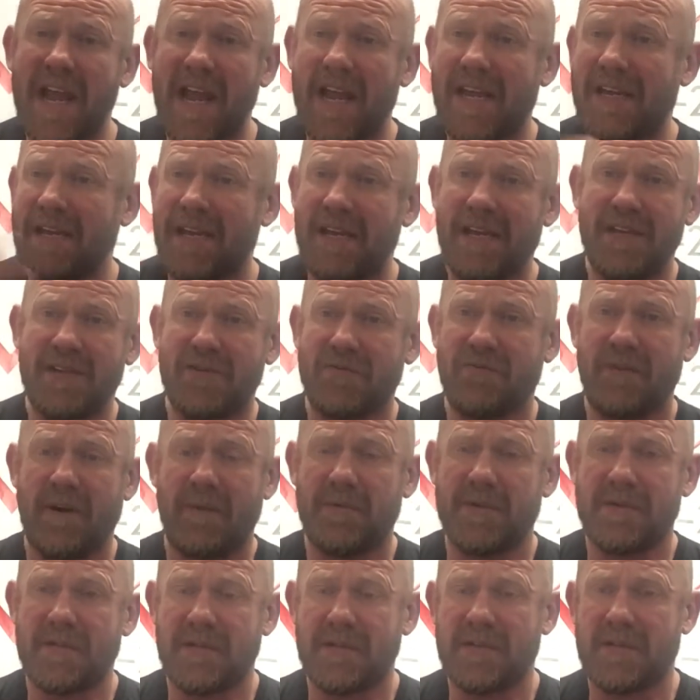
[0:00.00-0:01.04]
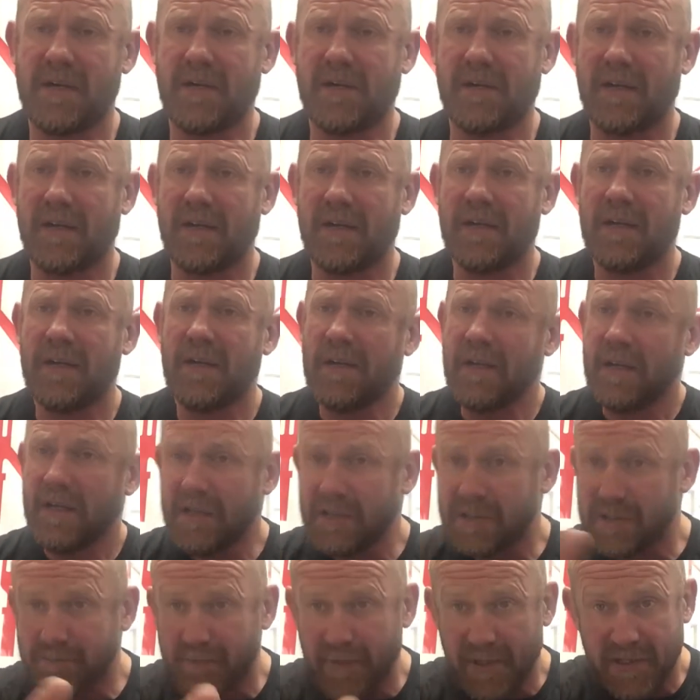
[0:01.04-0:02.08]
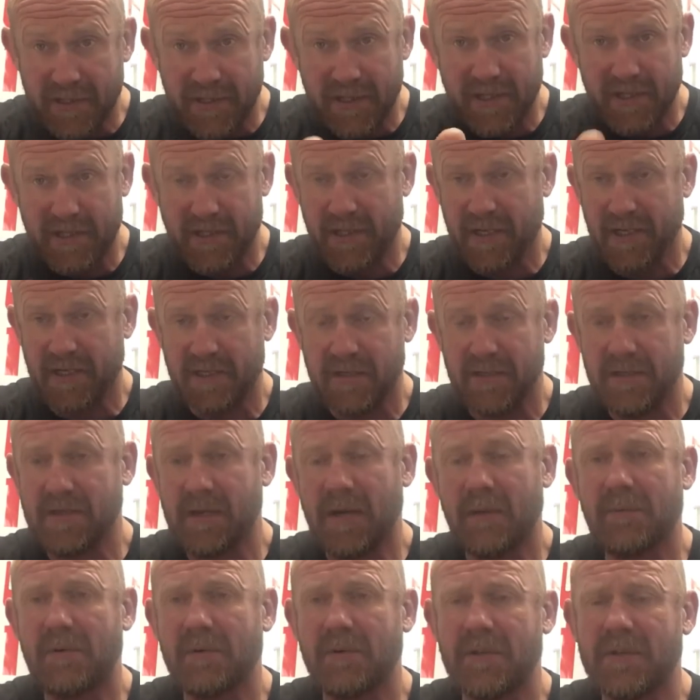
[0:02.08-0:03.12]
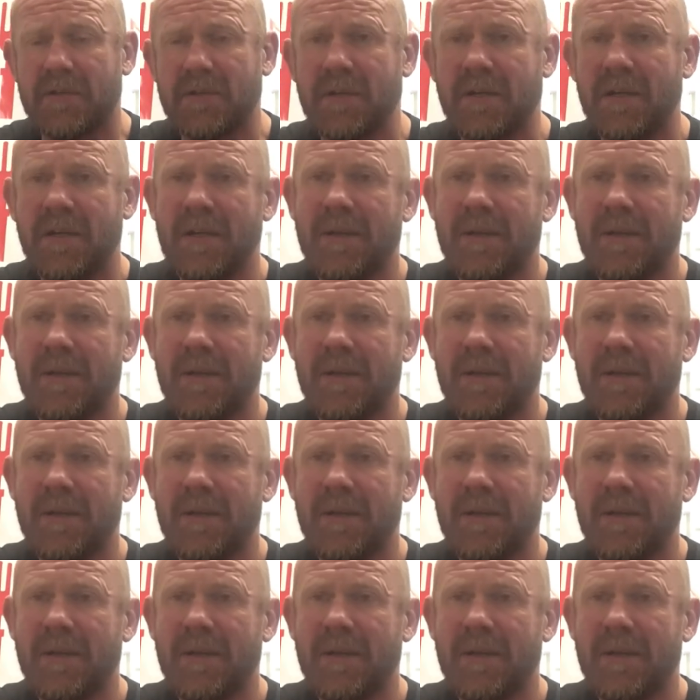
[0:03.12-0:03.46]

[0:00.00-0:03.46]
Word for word: any of this rubbish that's out there, especially shakes and supplements.